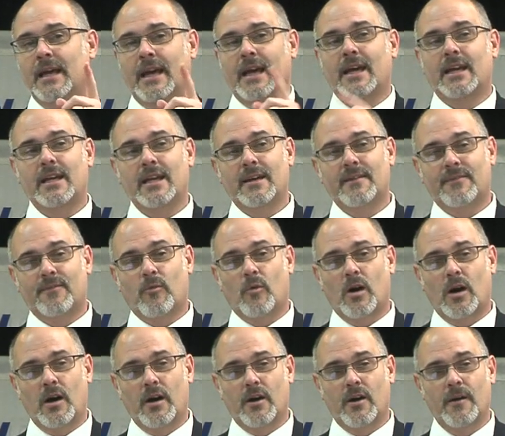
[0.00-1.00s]
and If
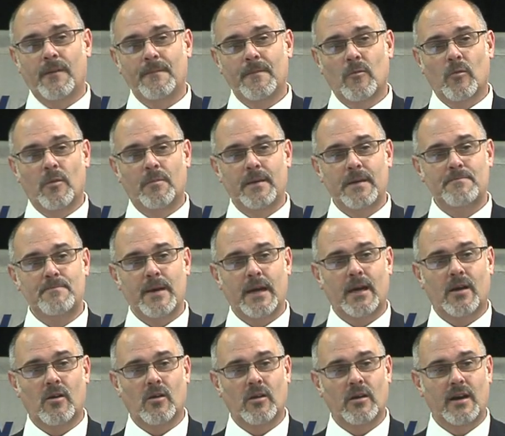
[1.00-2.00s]
Water will be
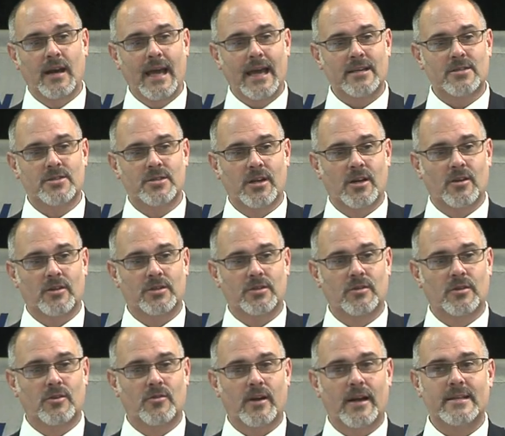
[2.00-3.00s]
bigger next year
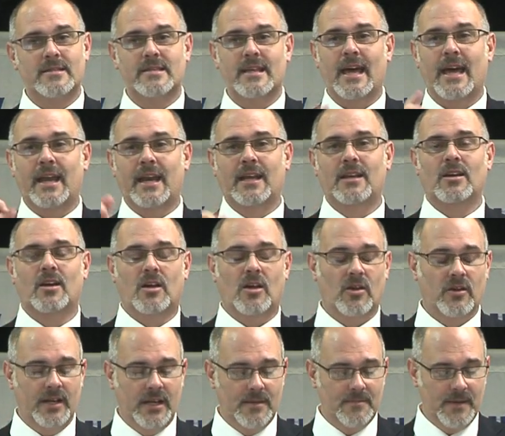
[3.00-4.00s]
to address that, and
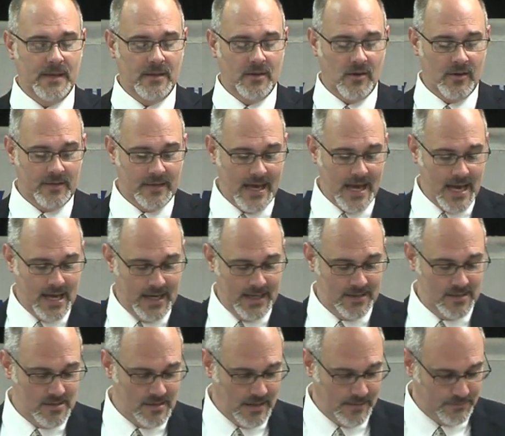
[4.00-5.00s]
y'all need to be there at that
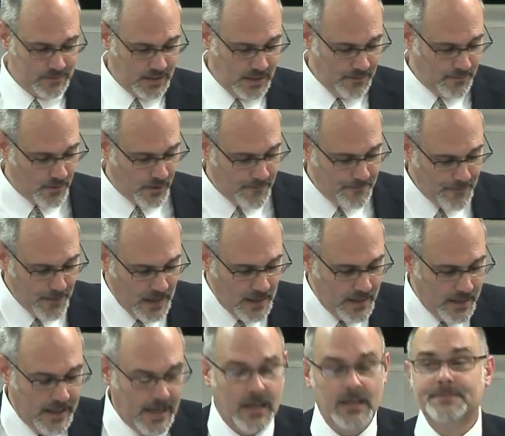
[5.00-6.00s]
in September.
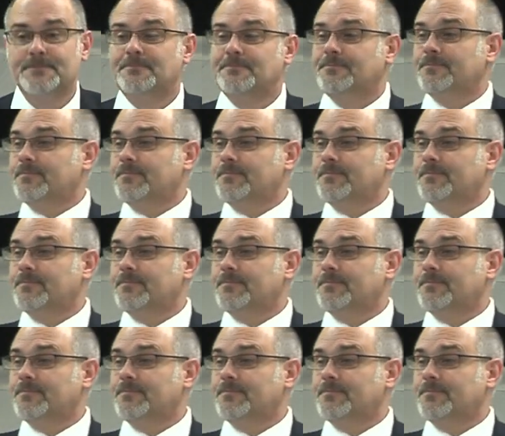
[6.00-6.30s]
Now,